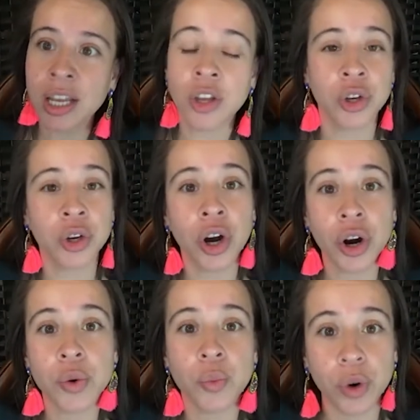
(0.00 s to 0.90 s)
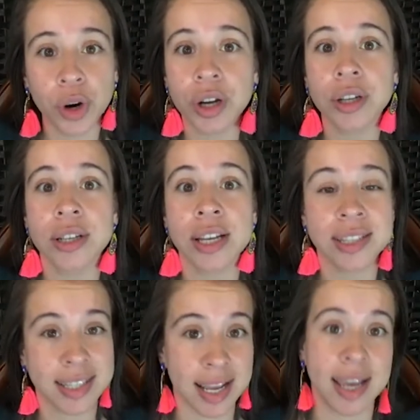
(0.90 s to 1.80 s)
Your hard work
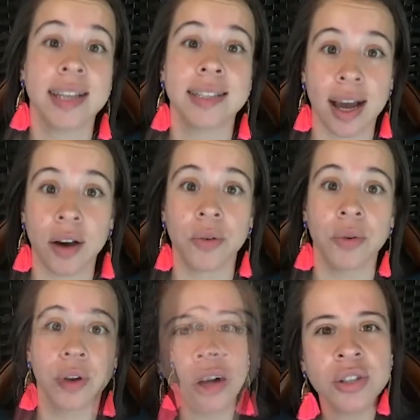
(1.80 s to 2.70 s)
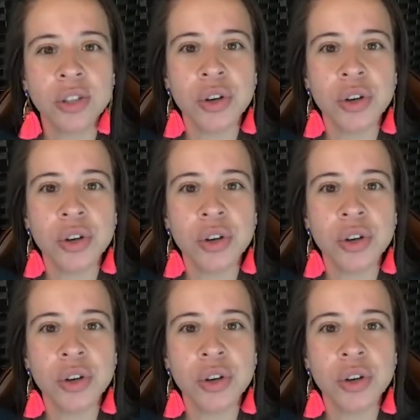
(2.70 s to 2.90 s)
stands out. Also,